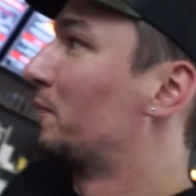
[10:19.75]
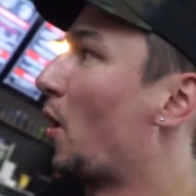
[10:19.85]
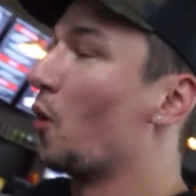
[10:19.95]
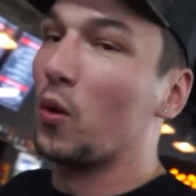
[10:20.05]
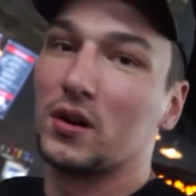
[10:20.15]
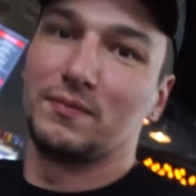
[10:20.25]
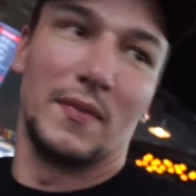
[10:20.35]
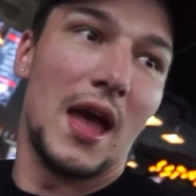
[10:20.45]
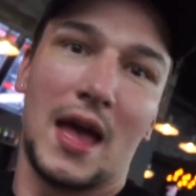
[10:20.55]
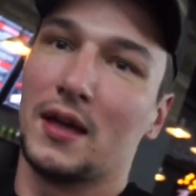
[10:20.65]
foot's bro, not
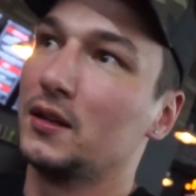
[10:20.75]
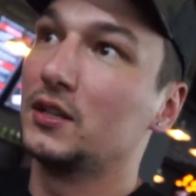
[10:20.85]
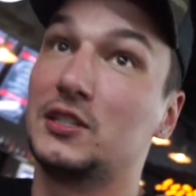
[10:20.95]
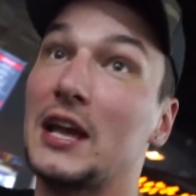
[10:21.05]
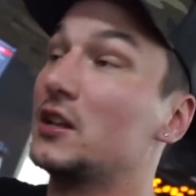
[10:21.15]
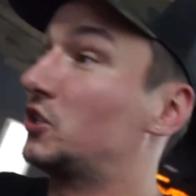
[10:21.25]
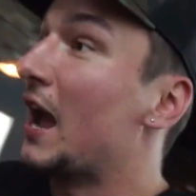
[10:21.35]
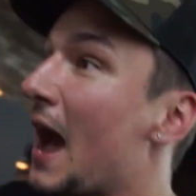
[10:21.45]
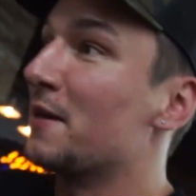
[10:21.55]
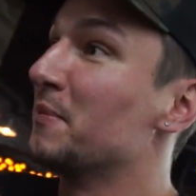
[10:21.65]
taller. Man,
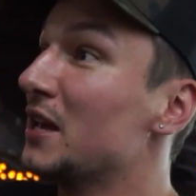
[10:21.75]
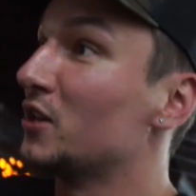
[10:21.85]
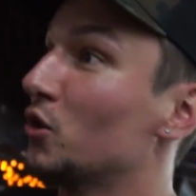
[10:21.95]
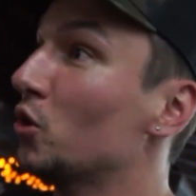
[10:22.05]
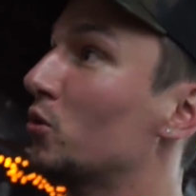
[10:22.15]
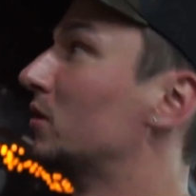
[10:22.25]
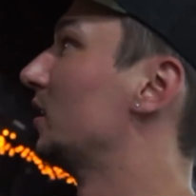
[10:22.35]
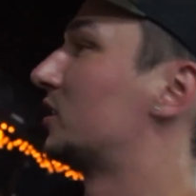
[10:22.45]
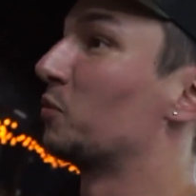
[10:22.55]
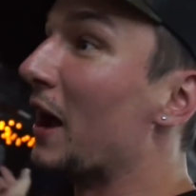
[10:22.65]
Jad, me, you,
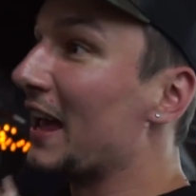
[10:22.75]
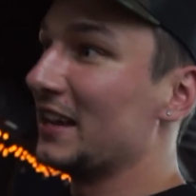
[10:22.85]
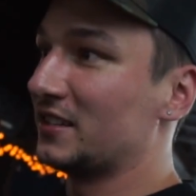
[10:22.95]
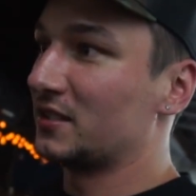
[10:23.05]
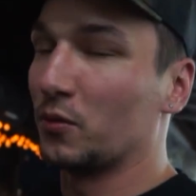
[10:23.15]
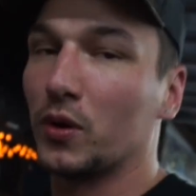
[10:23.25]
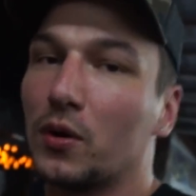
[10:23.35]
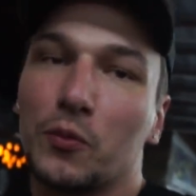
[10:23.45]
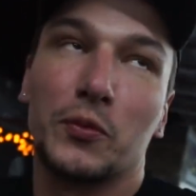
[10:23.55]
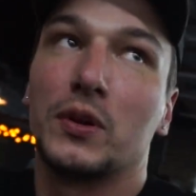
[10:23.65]
Swayze.
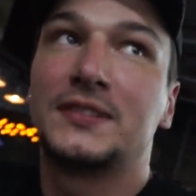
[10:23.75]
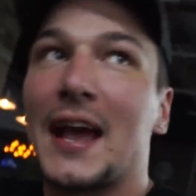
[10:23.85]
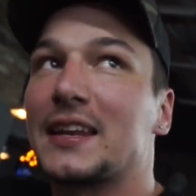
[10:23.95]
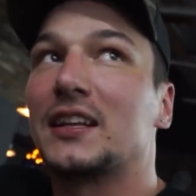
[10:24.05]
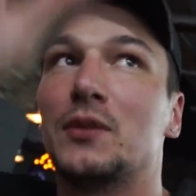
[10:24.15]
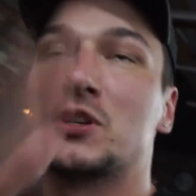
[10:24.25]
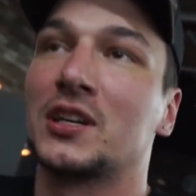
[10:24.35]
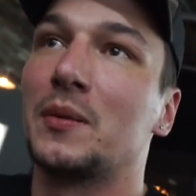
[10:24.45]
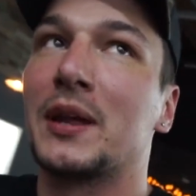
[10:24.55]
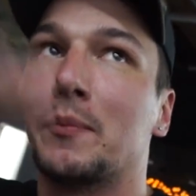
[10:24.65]
We're technically we
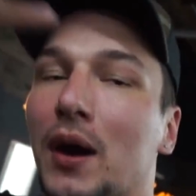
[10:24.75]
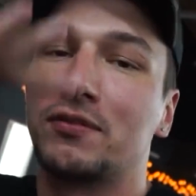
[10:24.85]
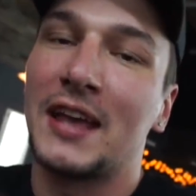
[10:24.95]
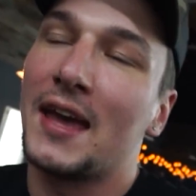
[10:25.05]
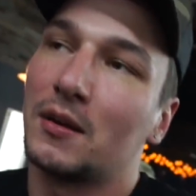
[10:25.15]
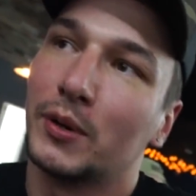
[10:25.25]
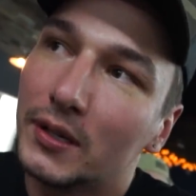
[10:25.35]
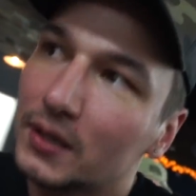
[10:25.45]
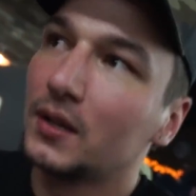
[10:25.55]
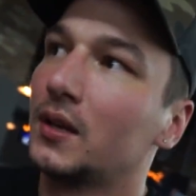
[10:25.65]
should have been above Tanner,
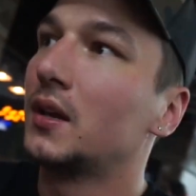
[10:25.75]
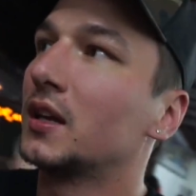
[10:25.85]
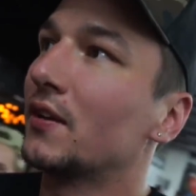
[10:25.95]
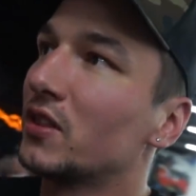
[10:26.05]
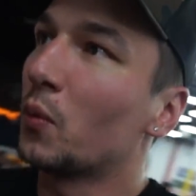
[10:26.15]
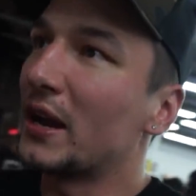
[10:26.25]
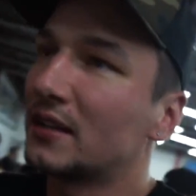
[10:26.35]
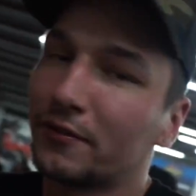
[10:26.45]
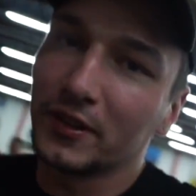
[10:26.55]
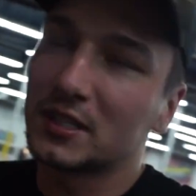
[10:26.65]
but given the
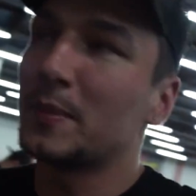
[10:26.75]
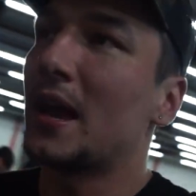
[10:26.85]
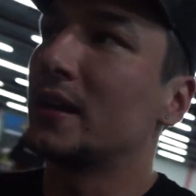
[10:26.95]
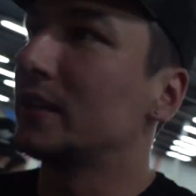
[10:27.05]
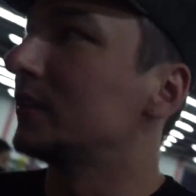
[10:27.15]
weight difference, man, we